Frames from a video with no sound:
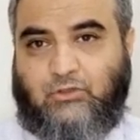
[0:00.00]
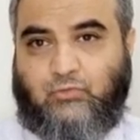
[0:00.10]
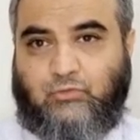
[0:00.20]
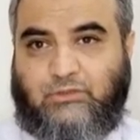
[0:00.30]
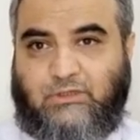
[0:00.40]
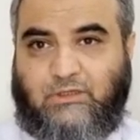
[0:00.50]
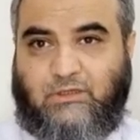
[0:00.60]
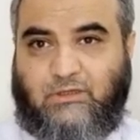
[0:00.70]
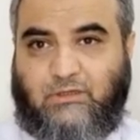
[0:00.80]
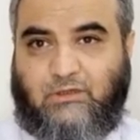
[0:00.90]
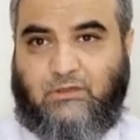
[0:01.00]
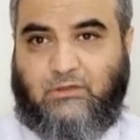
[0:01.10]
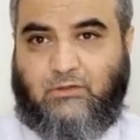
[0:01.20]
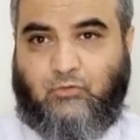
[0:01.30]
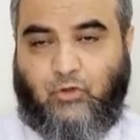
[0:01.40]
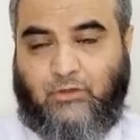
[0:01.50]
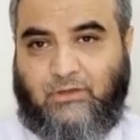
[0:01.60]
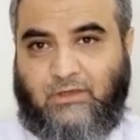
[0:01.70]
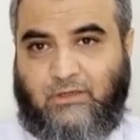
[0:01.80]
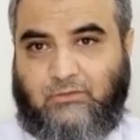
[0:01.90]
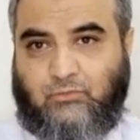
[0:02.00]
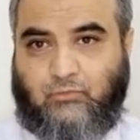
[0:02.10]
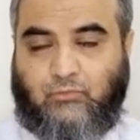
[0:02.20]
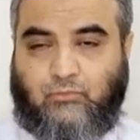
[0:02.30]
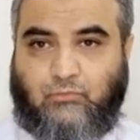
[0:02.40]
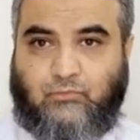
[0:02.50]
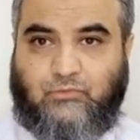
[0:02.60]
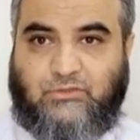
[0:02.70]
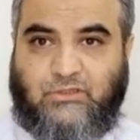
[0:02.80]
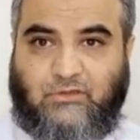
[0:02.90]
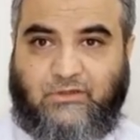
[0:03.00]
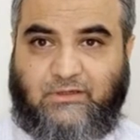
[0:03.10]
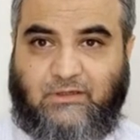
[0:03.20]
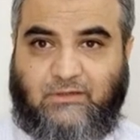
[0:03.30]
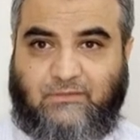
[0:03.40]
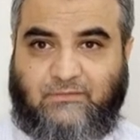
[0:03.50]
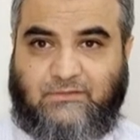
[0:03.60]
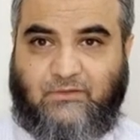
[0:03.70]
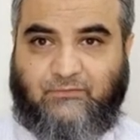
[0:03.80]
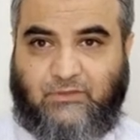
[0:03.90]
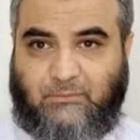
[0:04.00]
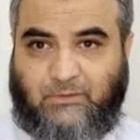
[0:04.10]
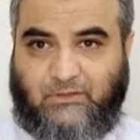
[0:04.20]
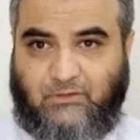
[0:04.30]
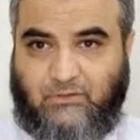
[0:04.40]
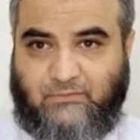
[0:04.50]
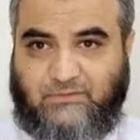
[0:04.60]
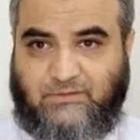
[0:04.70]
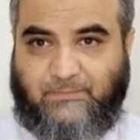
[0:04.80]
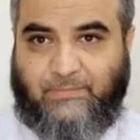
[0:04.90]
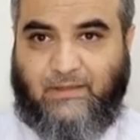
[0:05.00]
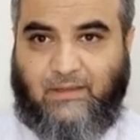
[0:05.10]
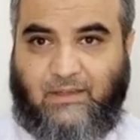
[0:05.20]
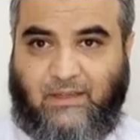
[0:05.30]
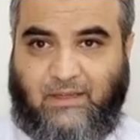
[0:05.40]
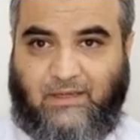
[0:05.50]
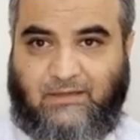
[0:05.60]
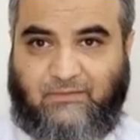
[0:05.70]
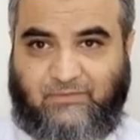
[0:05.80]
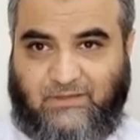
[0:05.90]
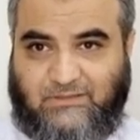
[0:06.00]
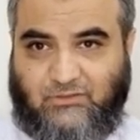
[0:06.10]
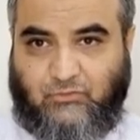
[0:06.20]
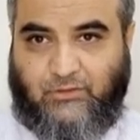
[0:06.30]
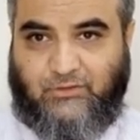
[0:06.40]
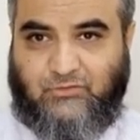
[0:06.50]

to the cornea through ciliary nerves, ophthalmic nerves, and infects the cornea.